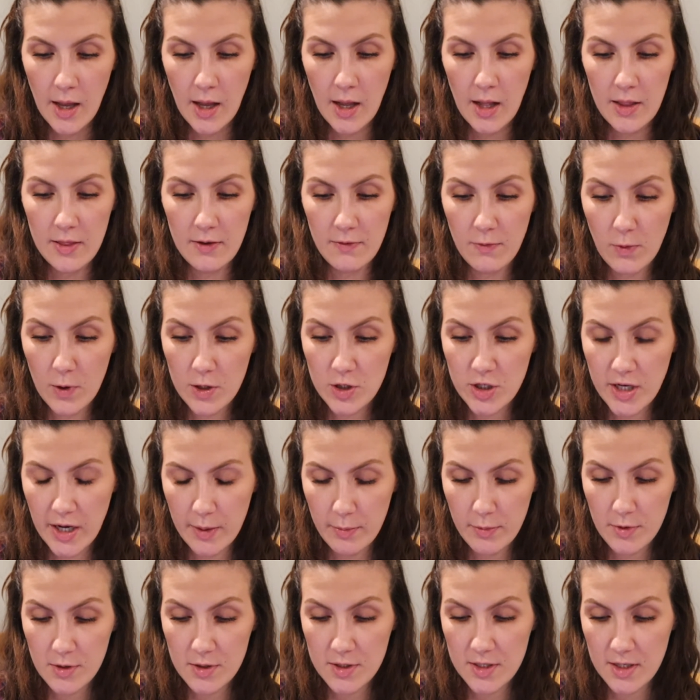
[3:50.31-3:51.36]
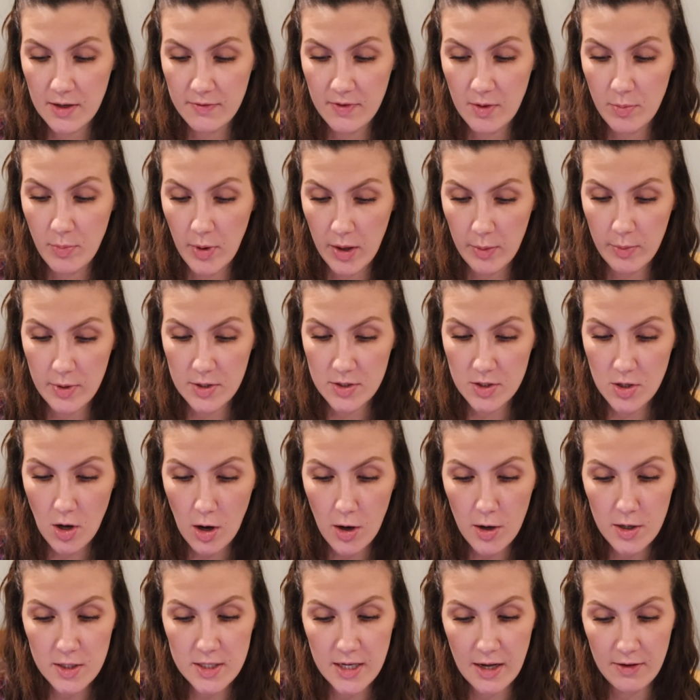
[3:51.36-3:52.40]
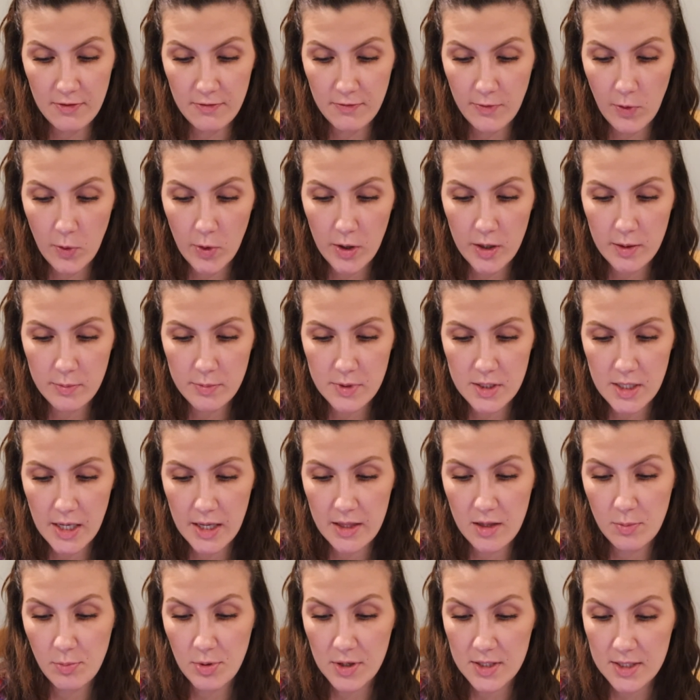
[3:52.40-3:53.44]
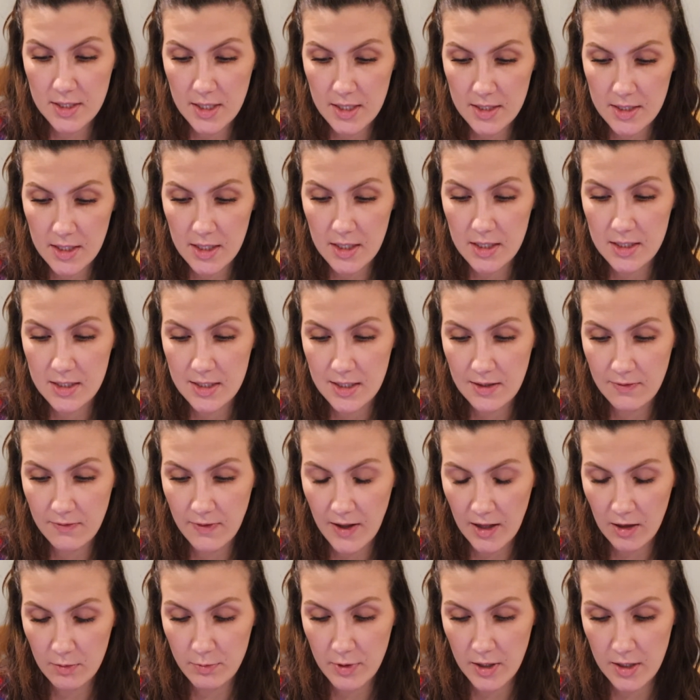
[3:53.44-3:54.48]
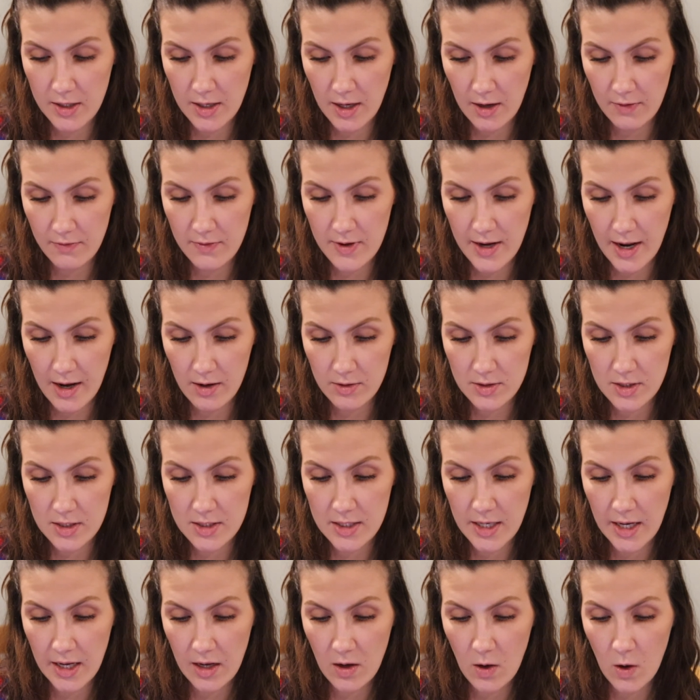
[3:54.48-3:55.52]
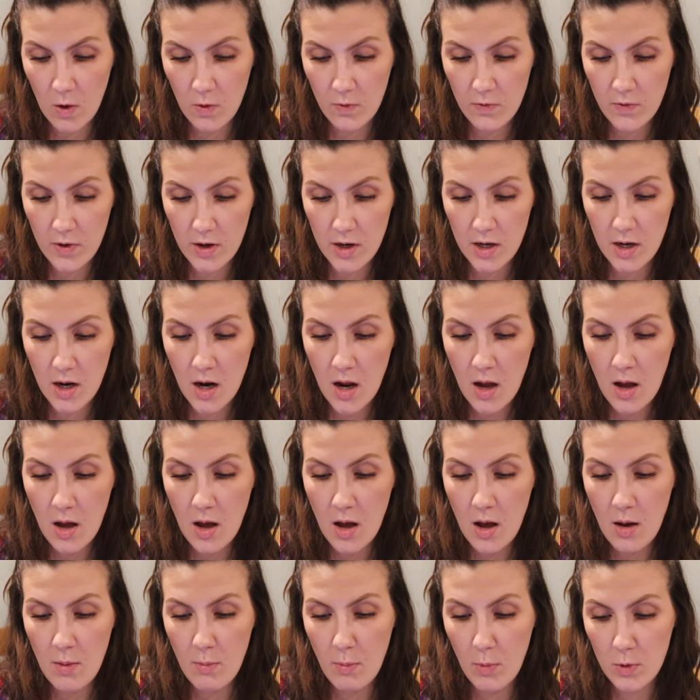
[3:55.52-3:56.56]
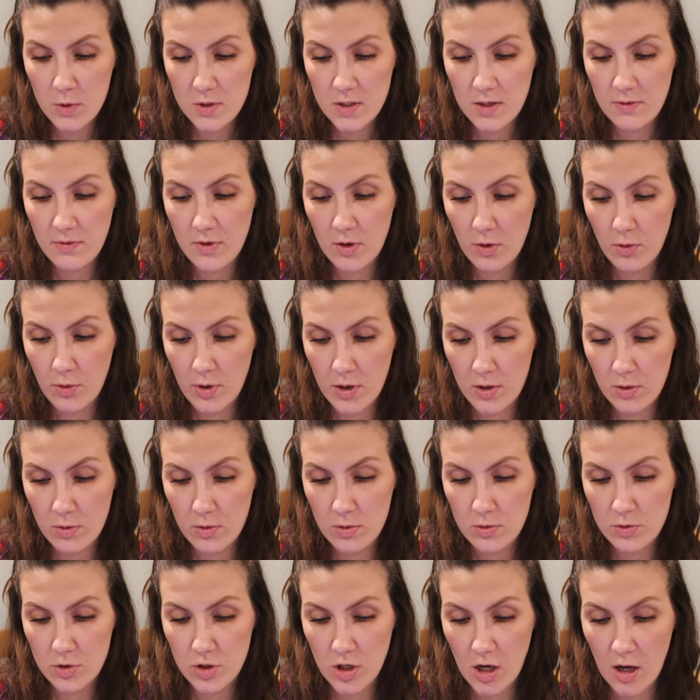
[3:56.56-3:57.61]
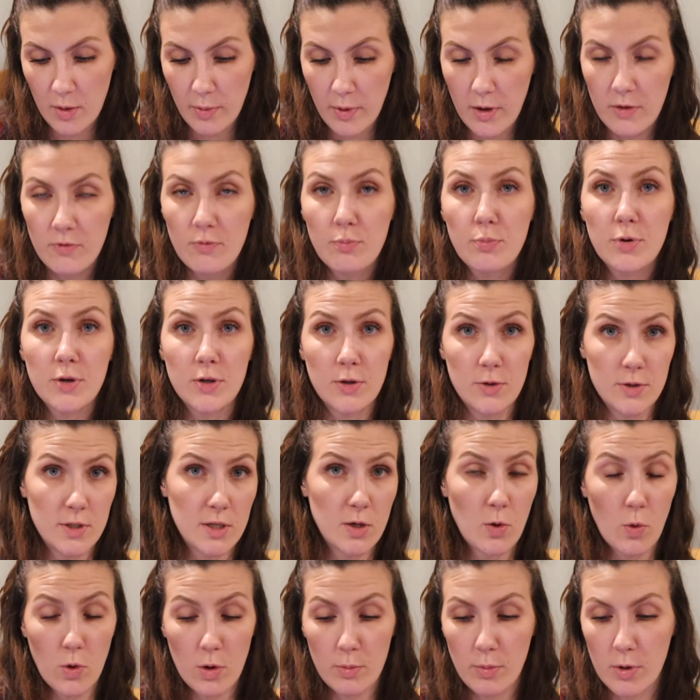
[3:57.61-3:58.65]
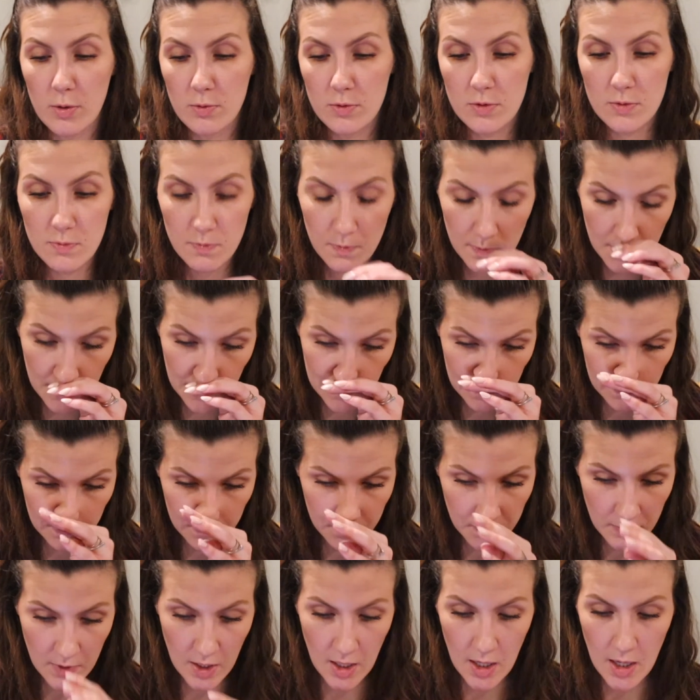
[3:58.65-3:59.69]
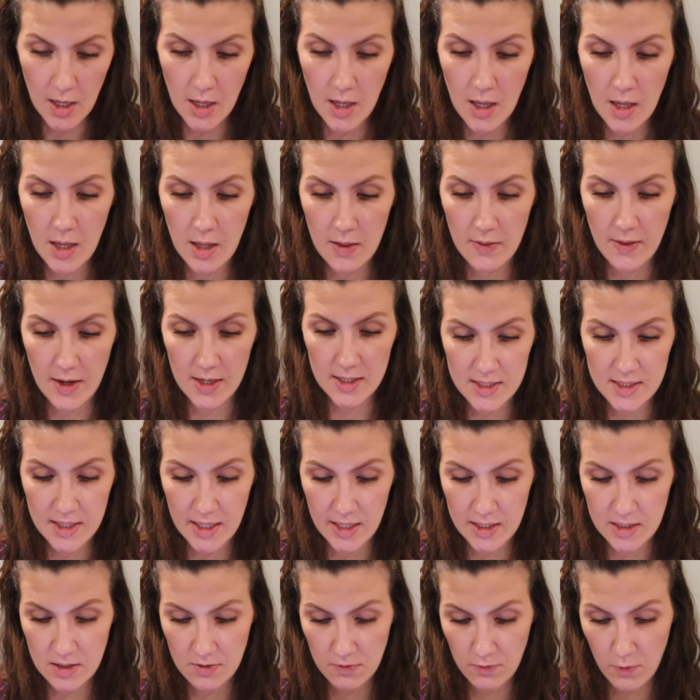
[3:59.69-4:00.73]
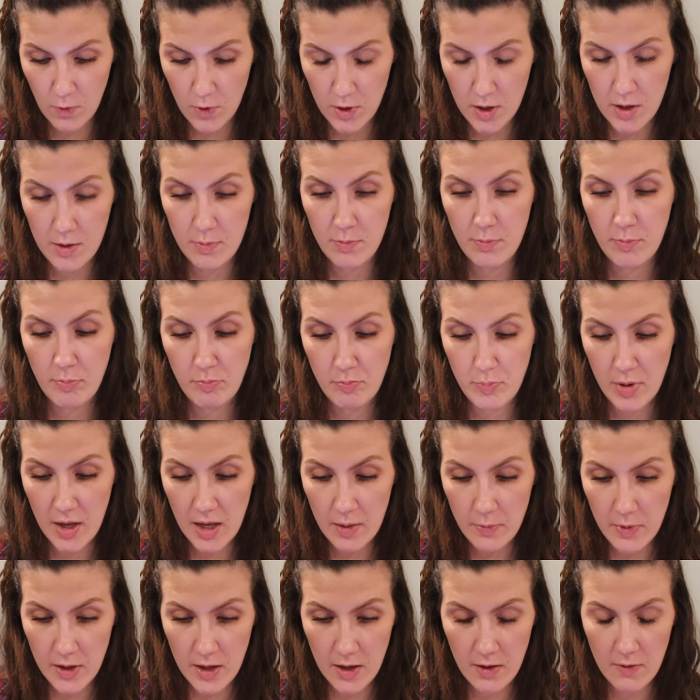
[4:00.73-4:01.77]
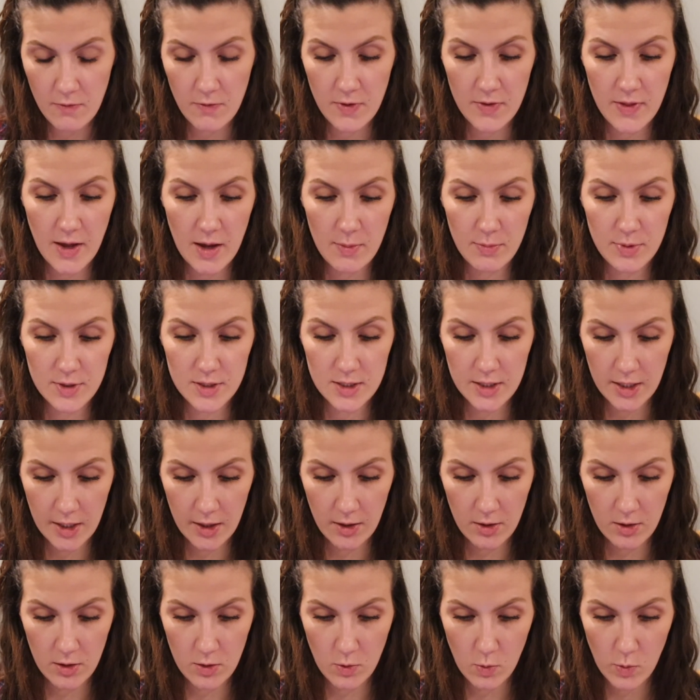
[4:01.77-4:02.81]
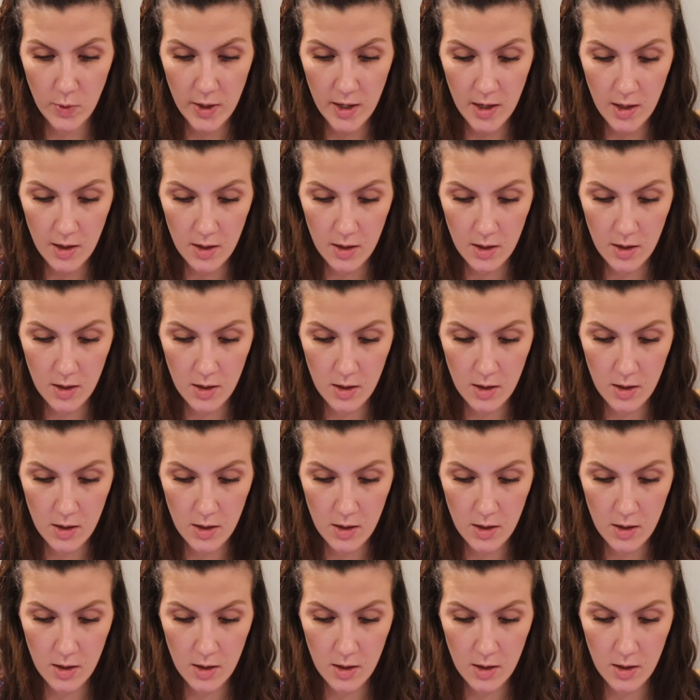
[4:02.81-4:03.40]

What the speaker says: The 4 chambers of the baby's heart have formed, and the placenta is developed enough now to take over most of the critical job of producing hormone. That it for baby for that particular week.